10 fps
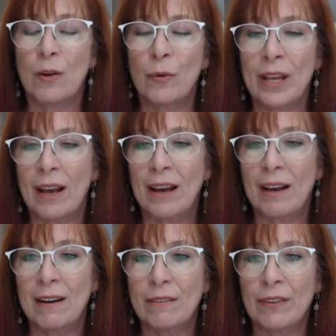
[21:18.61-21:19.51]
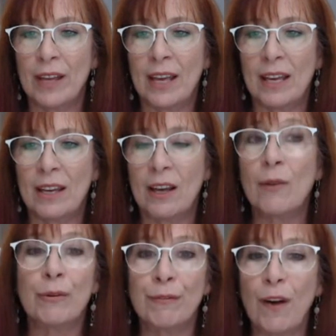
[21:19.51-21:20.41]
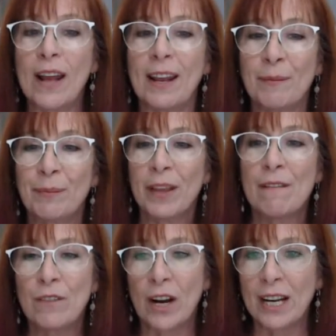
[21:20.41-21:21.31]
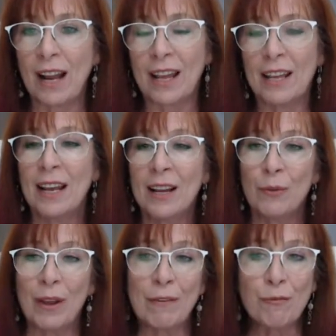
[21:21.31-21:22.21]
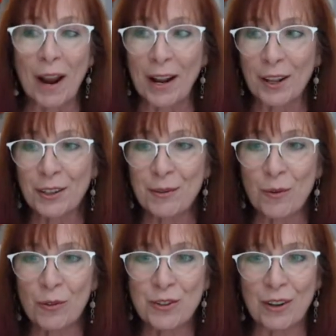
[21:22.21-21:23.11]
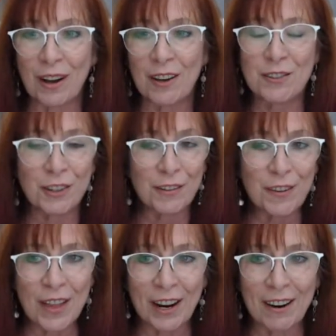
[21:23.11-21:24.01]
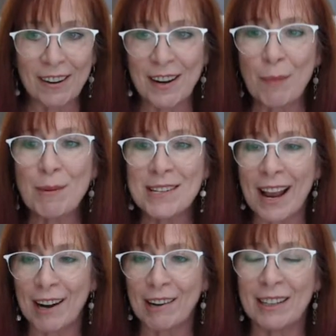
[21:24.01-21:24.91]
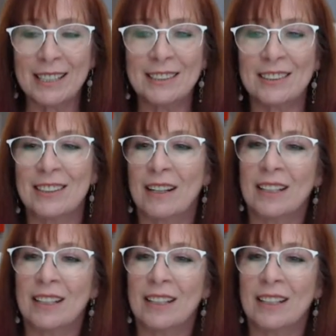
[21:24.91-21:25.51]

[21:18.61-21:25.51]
We have it was Friday night. We have a regular server there. Her name is Erin.